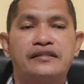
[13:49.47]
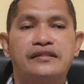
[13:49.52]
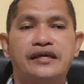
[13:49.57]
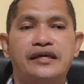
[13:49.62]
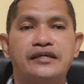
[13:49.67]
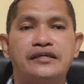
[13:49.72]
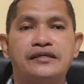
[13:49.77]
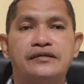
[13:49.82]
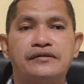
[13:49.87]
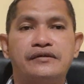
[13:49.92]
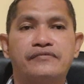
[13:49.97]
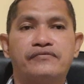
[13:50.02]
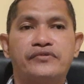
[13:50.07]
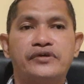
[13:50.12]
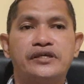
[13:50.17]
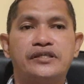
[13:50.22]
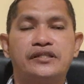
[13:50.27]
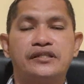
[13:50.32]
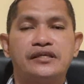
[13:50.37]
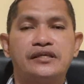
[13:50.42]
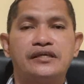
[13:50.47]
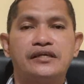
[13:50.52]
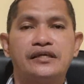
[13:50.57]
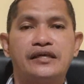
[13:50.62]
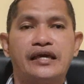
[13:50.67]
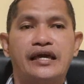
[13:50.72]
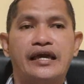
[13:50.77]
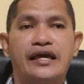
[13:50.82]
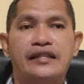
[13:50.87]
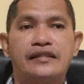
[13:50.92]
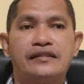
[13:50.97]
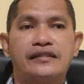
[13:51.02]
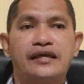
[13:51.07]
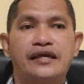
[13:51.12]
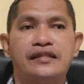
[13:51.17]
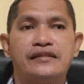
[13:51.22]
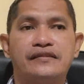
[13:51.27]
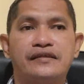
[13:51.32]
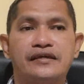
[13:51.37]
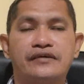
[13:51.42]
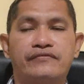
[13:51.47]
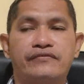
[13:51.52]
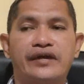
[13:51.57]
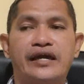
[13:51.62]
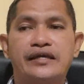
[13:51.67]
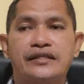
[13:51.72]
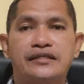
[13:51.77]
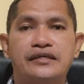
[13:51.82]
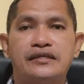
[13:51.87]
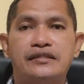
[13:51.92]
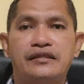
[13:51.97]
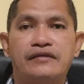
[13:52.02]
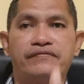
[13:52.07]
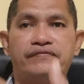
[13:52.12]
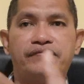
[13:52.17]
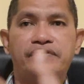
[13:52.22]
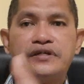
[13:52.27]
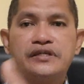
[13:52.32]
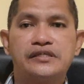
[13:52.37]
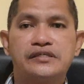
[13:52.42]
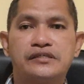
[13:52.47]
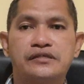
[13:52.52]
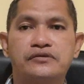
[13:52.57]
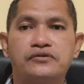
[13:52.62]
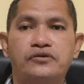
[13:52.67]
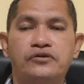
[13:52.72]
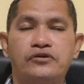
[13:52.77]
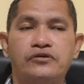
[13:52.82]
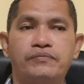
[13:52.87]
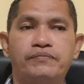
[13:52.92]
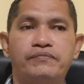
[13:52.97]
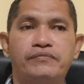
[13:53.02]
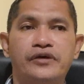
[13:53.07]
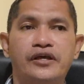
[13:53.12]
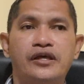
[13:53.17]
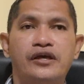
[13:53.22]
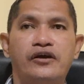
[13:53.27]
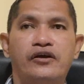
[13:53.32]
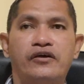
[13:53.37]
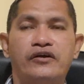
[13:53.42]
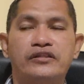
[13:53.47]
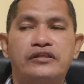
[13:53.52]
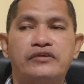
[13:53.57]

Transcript: they read and then they write in the first group or